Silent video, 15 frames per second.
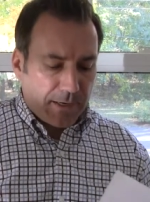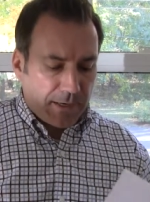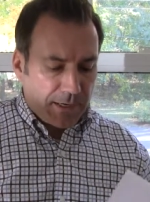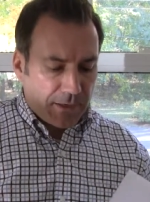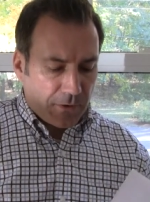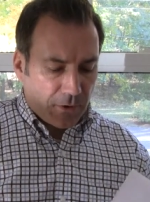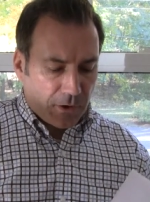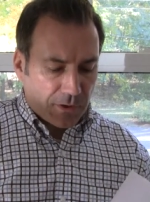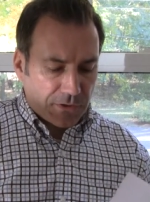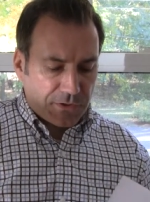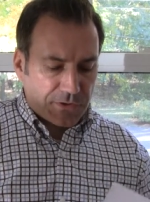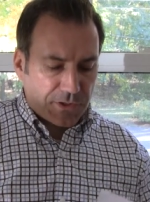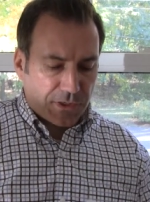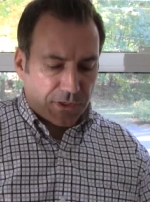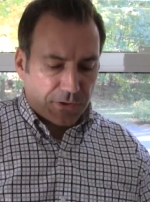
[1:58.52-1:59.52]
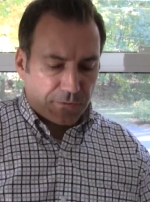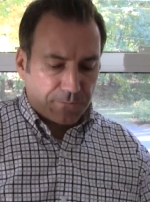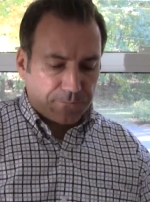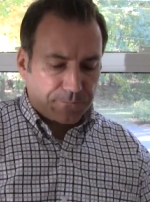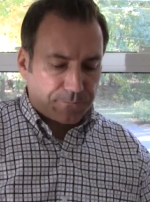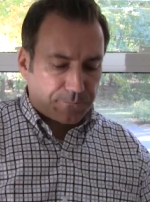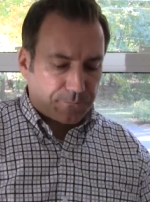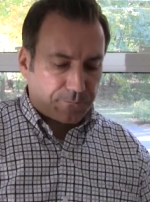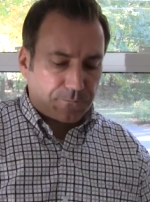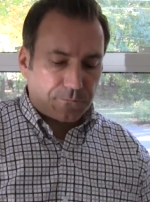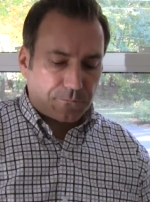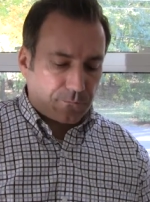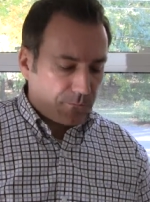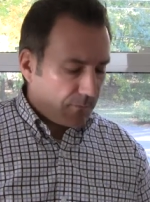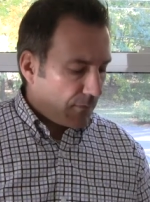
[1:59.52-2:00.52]
And also,
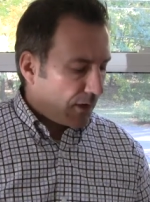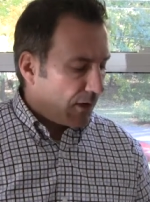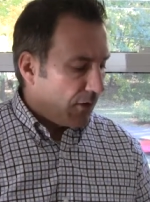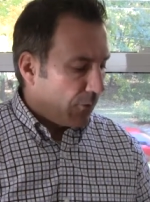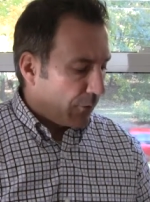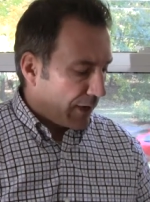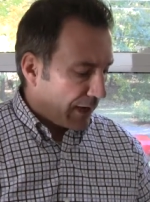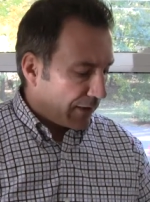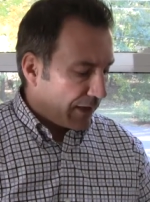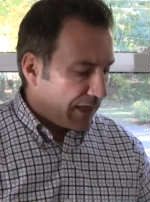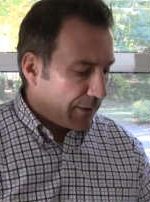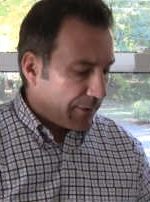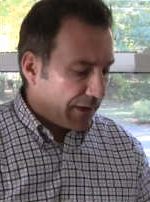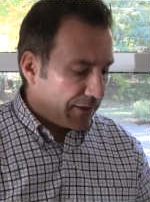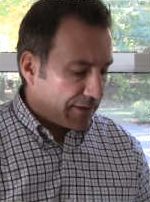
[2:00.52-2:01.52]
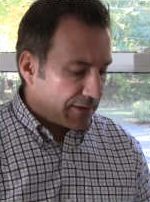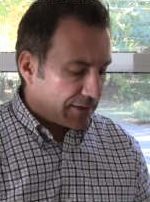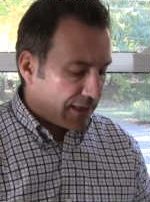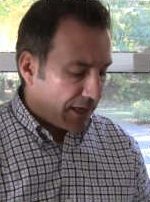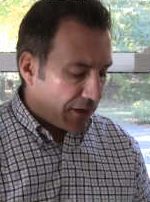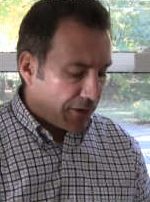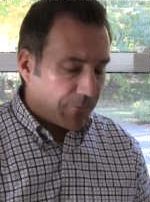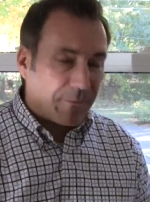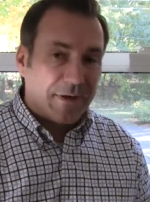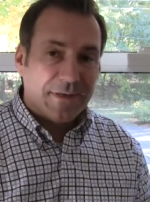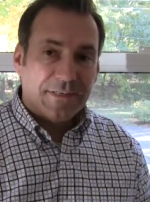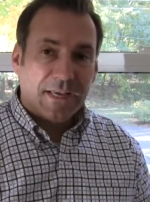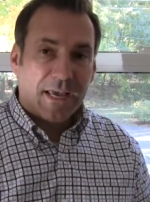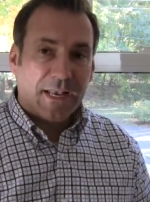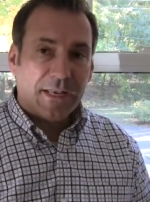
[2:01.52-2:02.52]
what I like about this letter
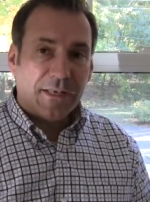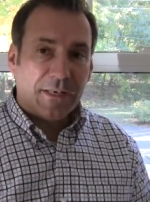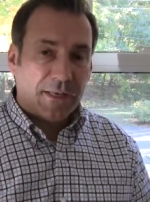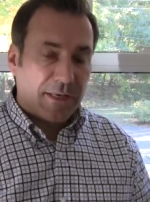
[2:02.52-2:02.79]
is that it